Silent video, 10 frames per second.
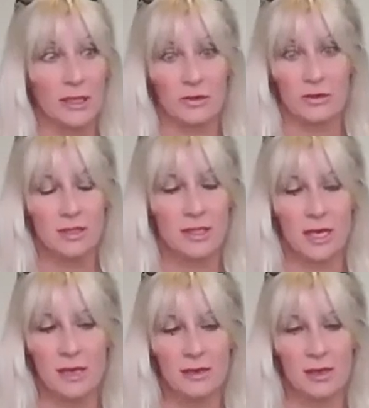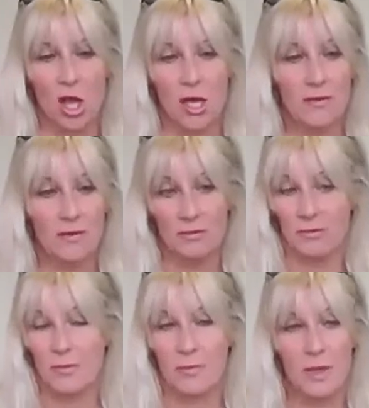There's a lot, even
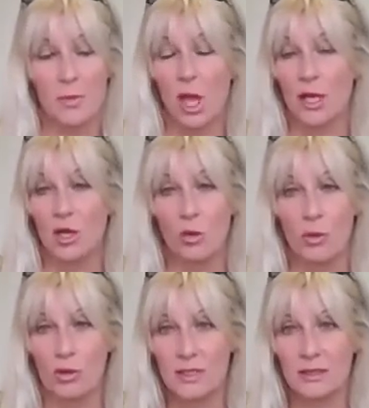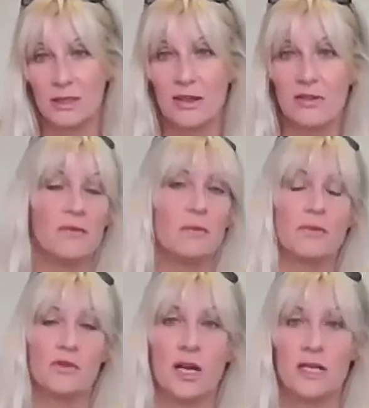people I know personally have
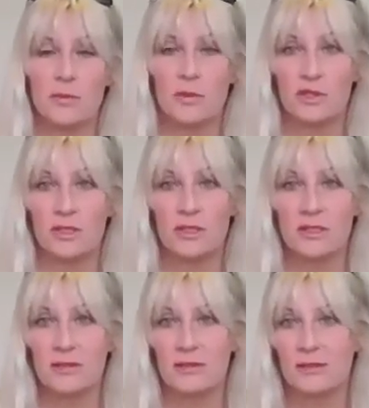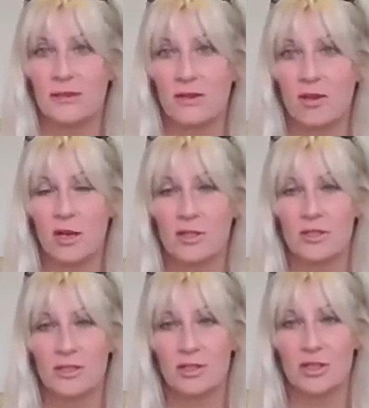tried to purchase
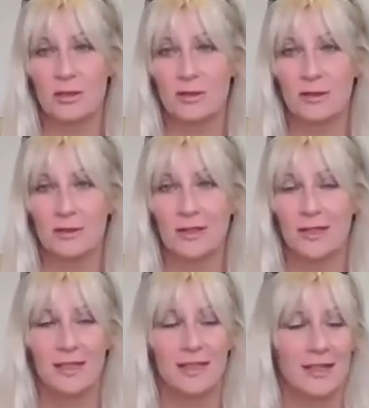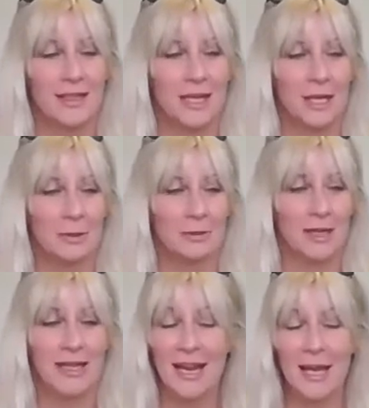cottages this year. And
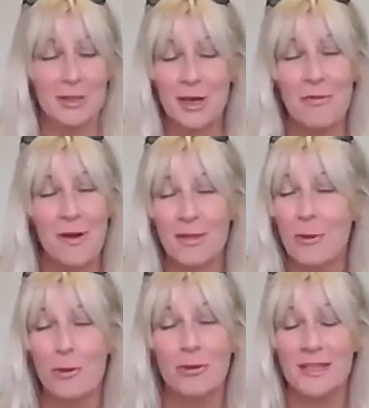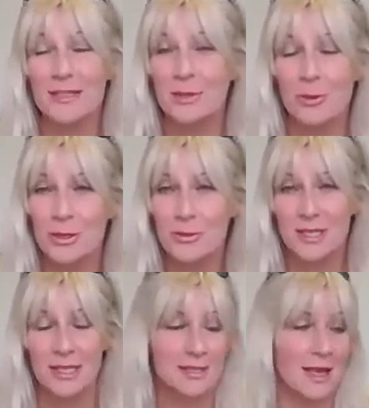again, I find the whole thing so
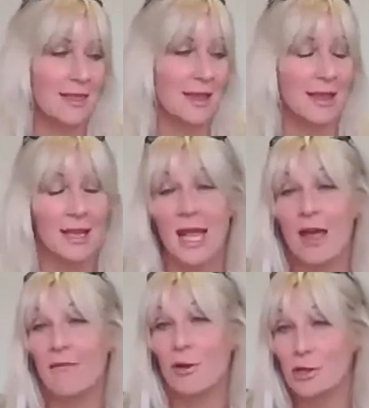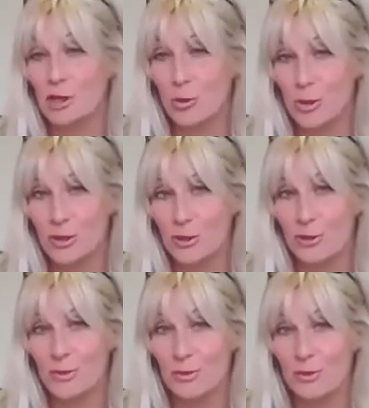interesting, because I think, again, very short
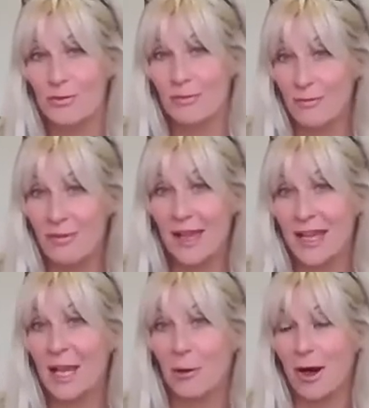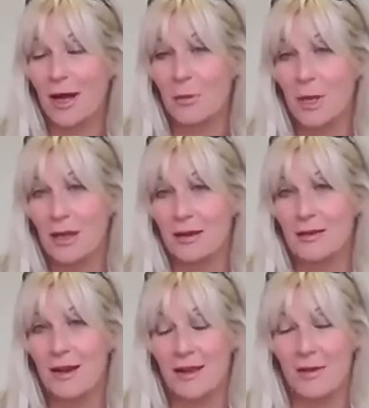term sort of thinking, right? I mean,
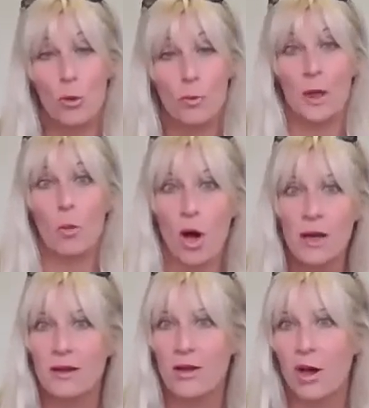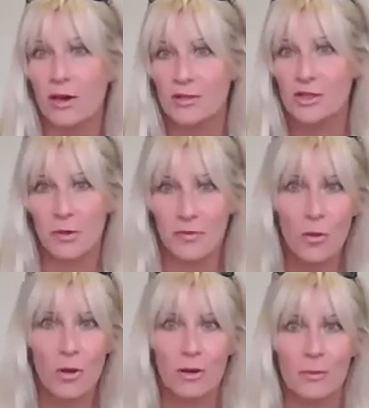I hope they wanted a cottage
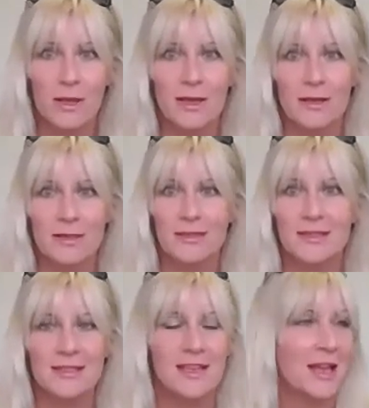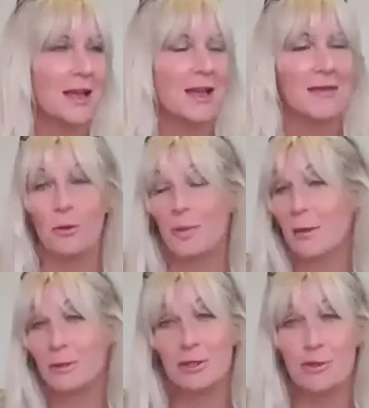before, because they'll be
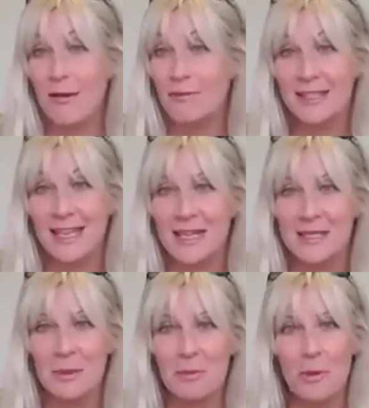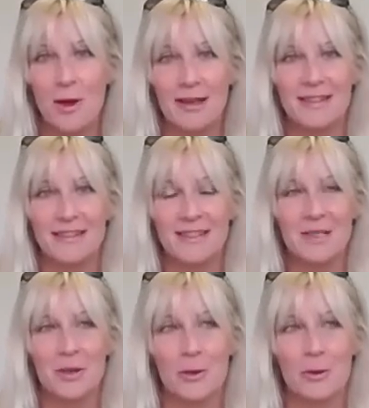able to travel again at some point. And
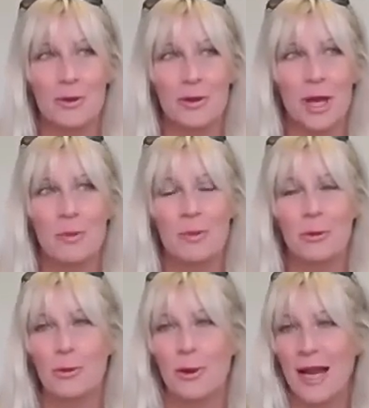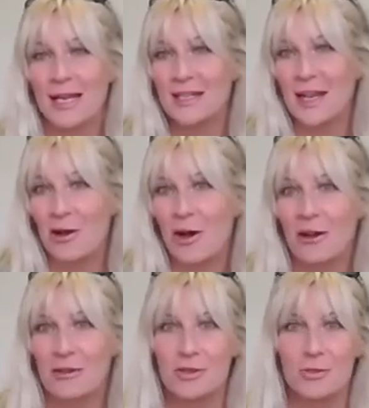so a lot of people who are
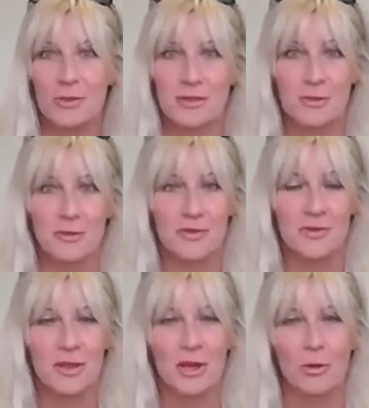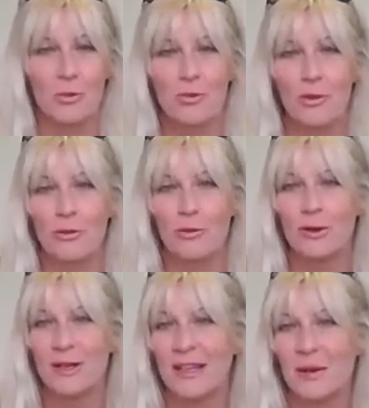anti-cottage were sort of, you know, pro
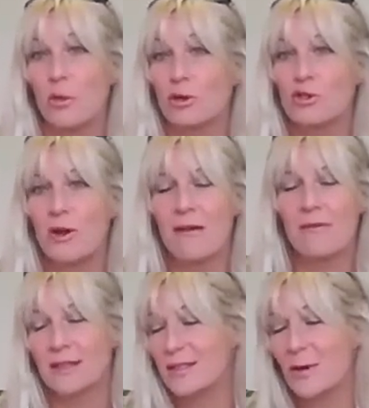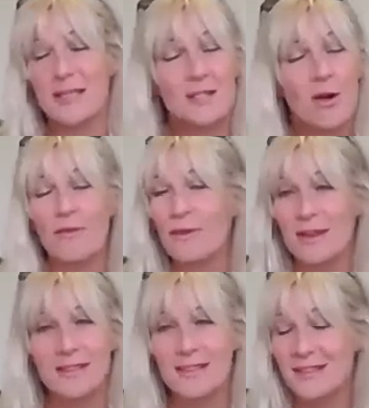more traveling. So
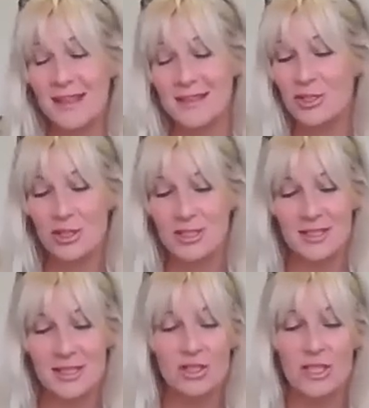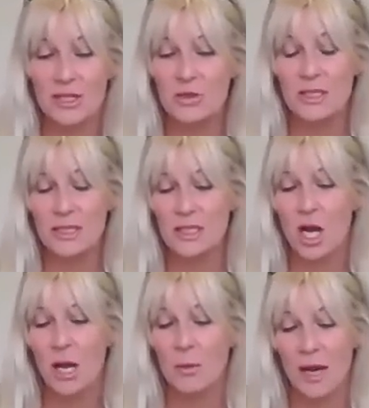it's just such an interesting
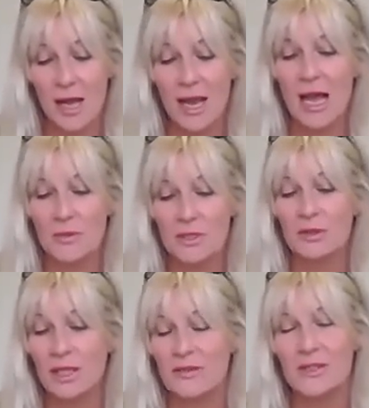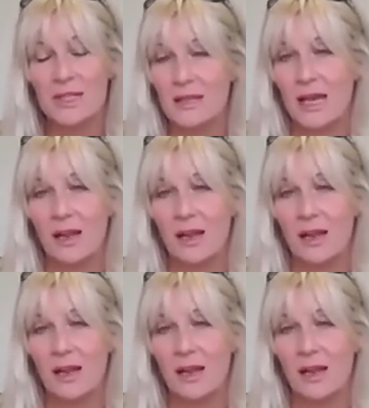time. But I absolutely have seen that.